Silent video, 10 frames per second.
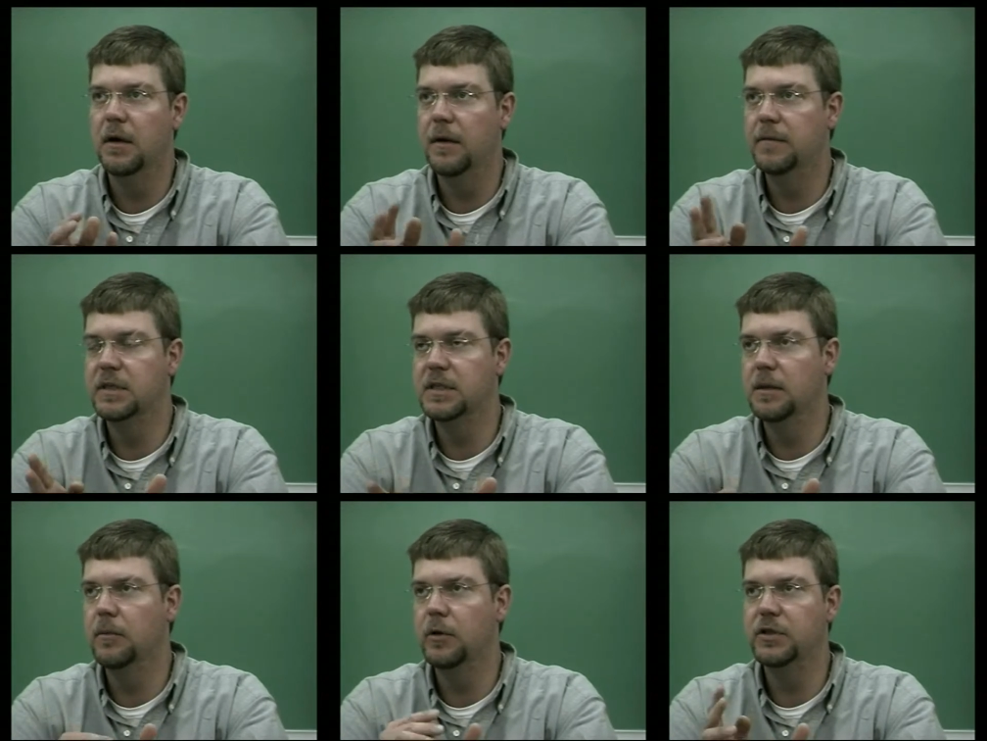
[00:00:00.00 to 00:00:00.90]
Of
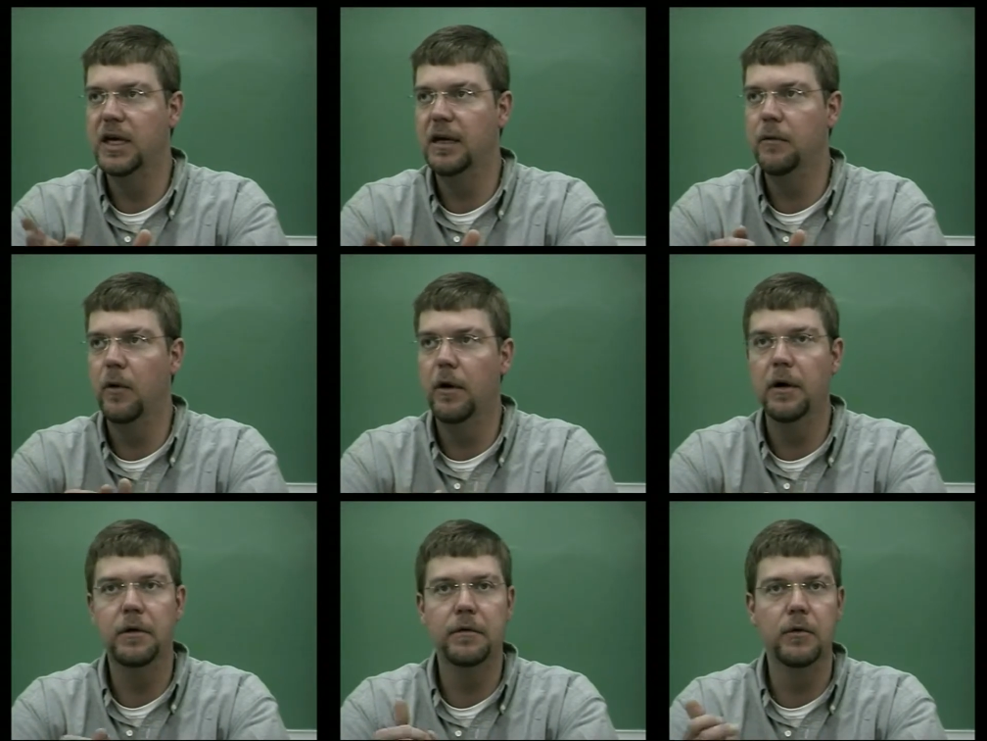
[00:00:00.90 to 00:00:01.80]
December,
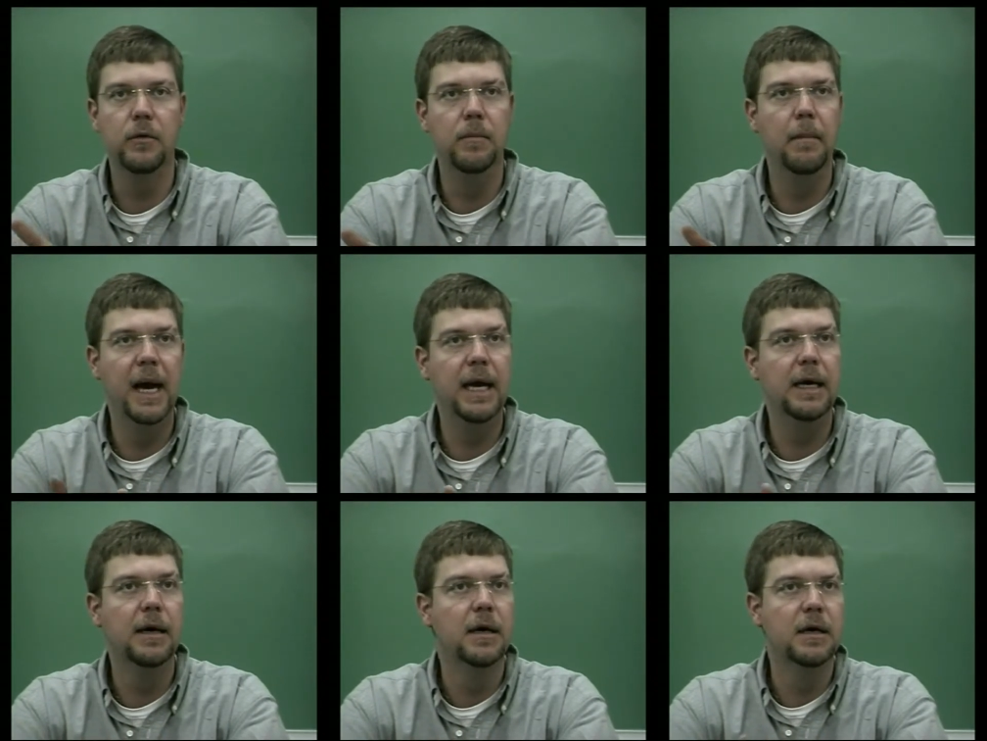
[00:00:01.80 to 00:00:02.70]
January through
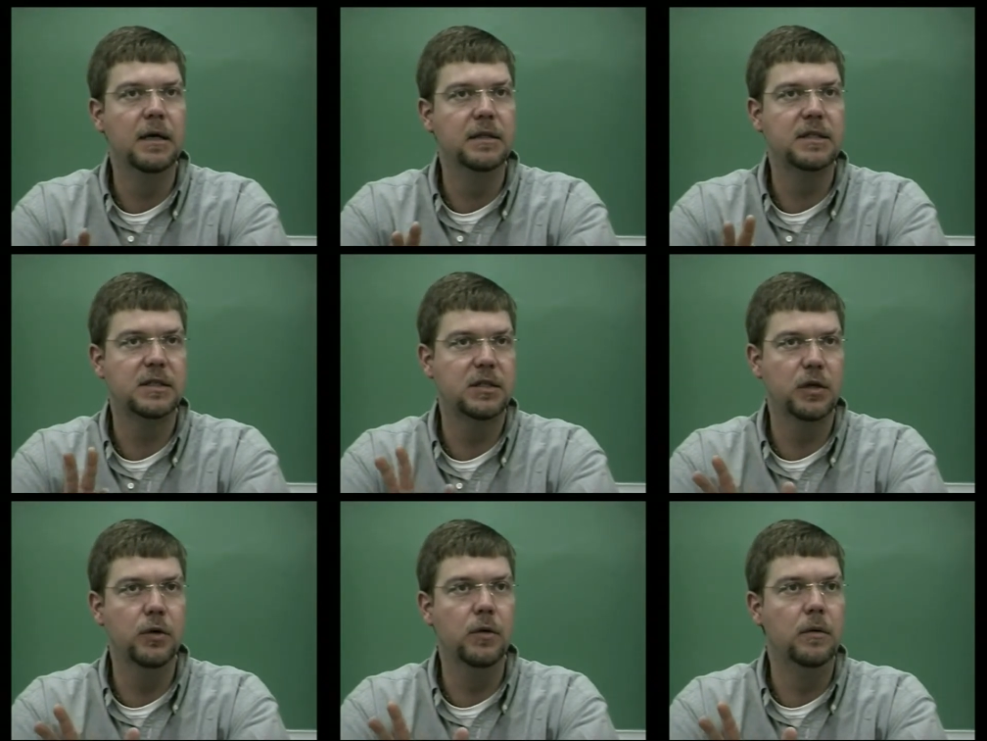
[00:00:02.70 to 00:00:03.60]
May, it's
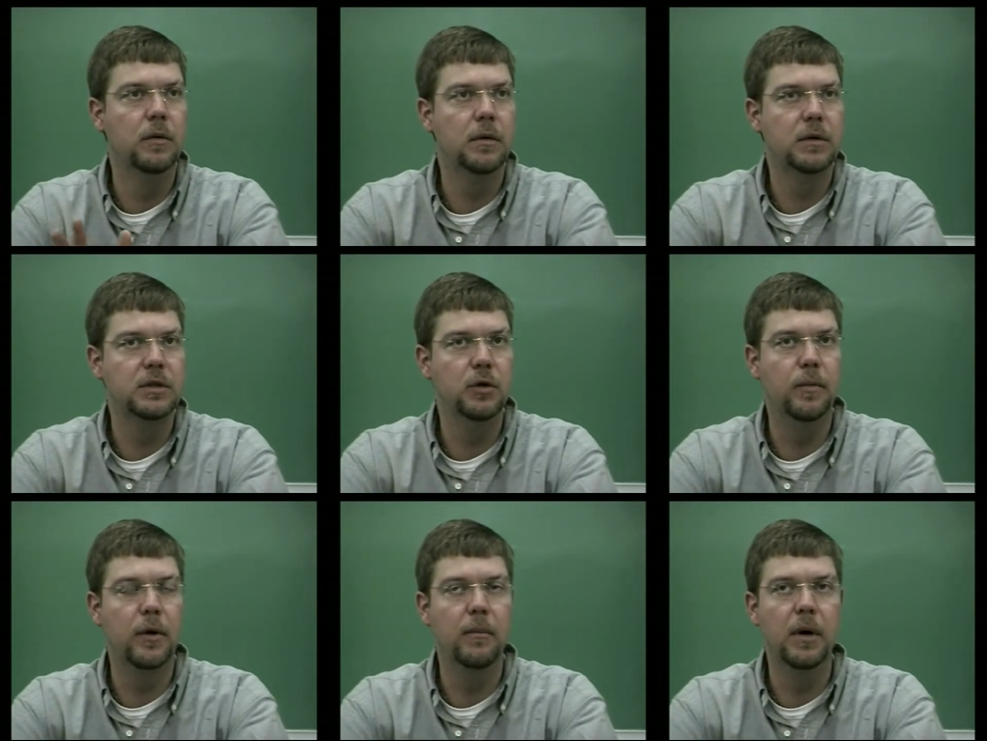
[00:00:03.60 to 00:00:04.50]
two, two
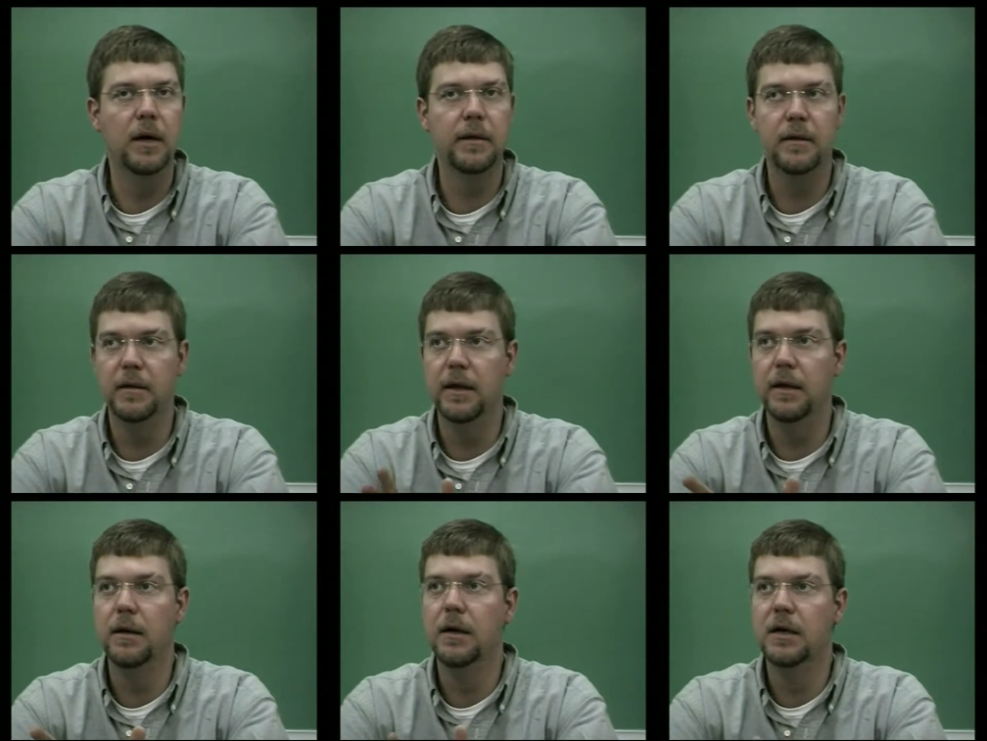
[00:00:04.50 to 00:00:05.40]
per month, and
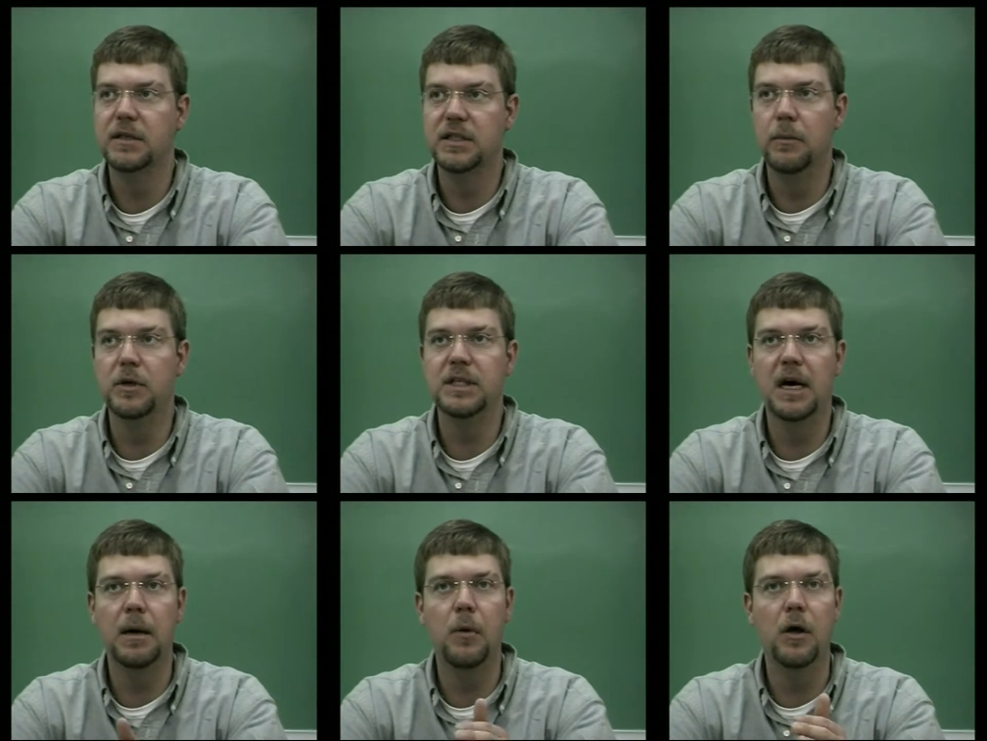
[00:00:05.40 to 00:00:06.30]
then
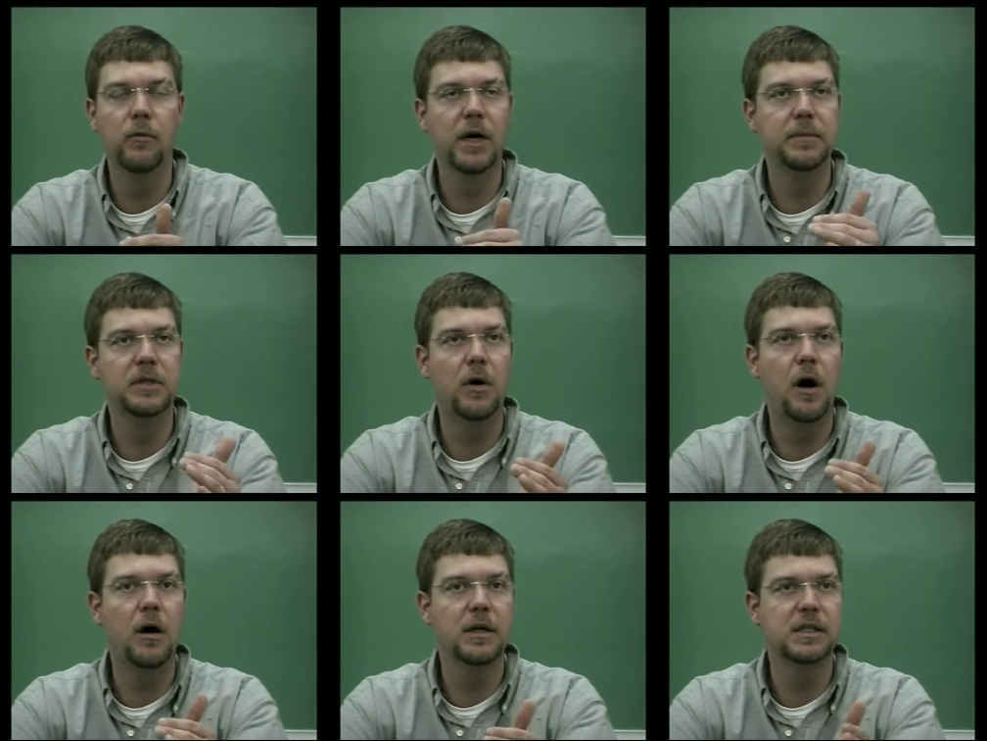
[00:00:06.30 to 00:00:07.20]
summertime all the way up till
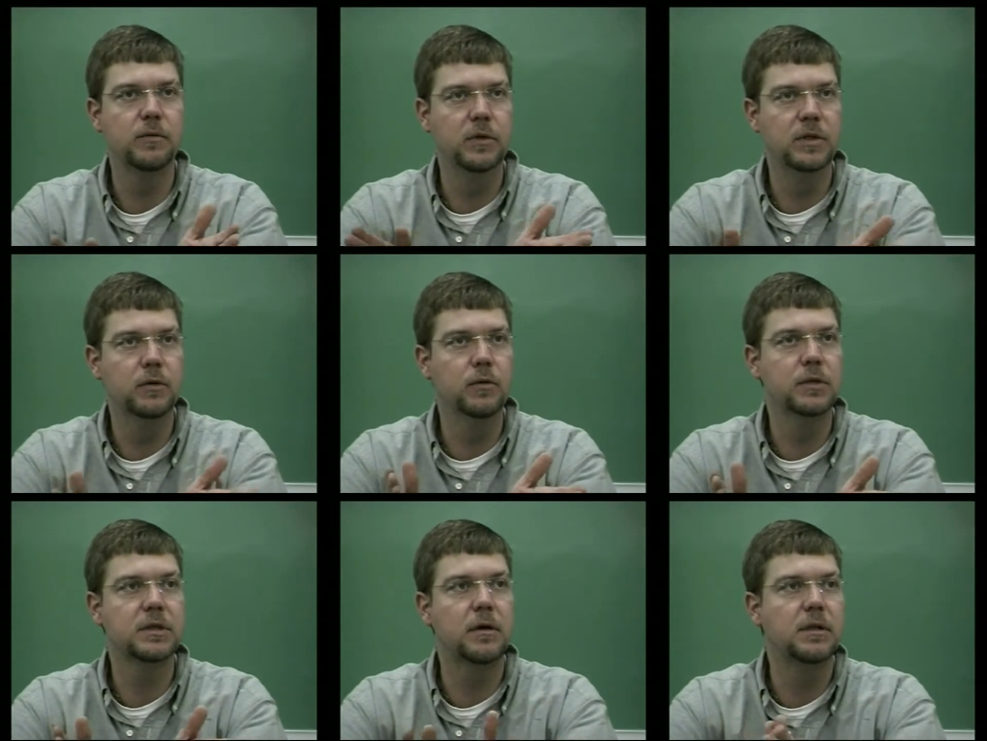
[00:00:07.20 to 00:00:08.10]
August when school
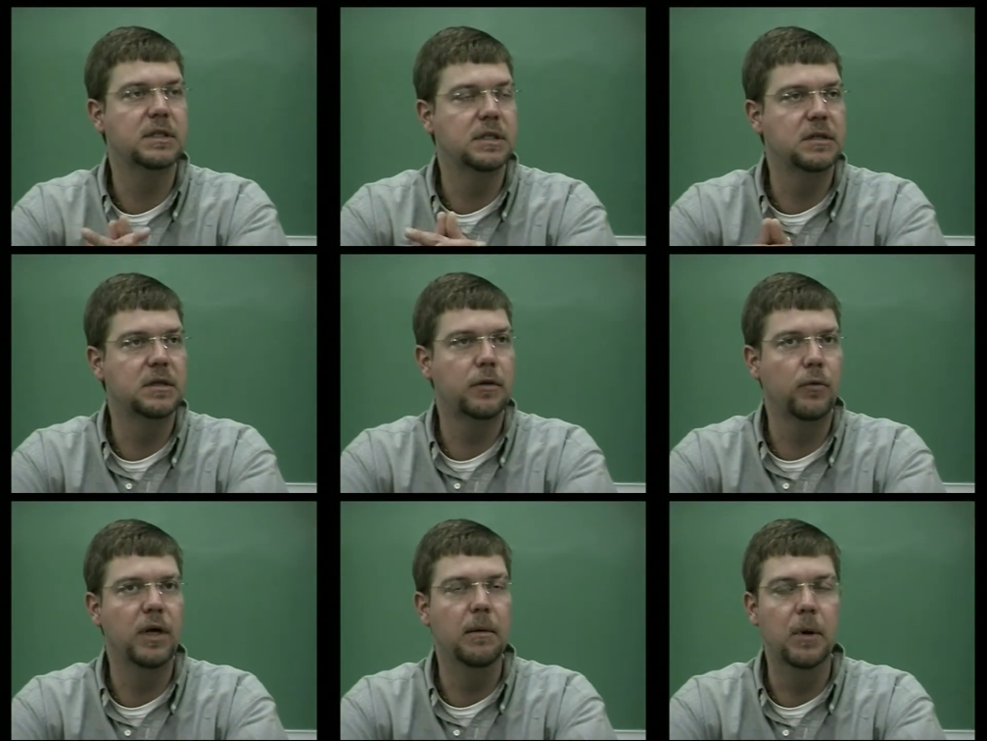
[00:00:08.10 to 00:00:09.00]
starts, it's
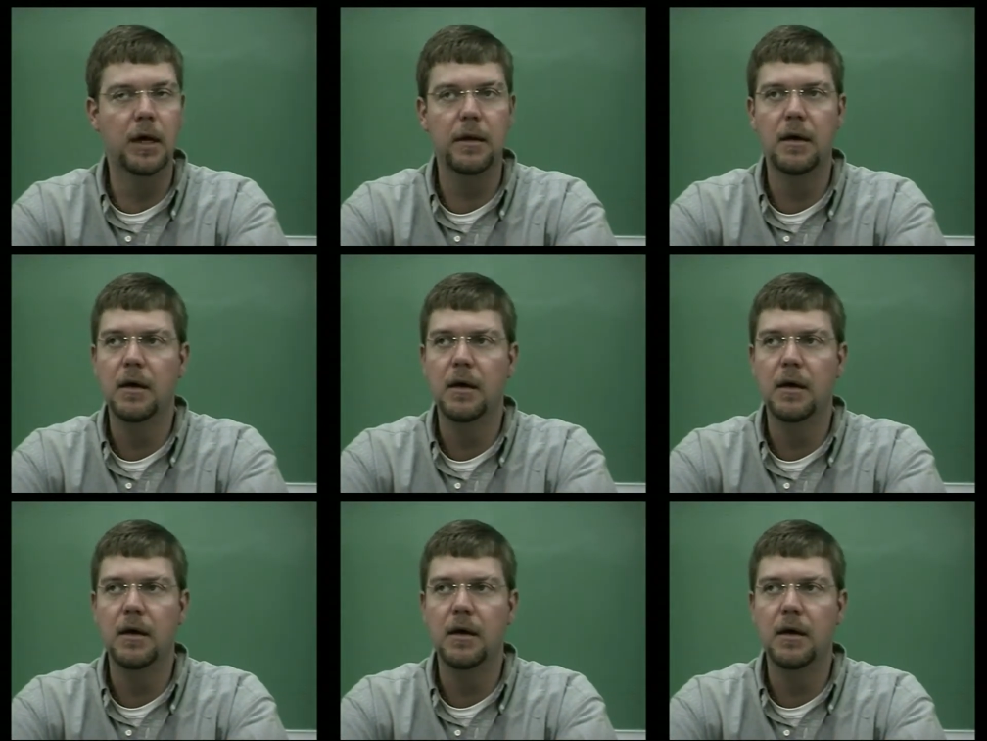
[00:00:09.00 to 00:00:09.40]
three a month.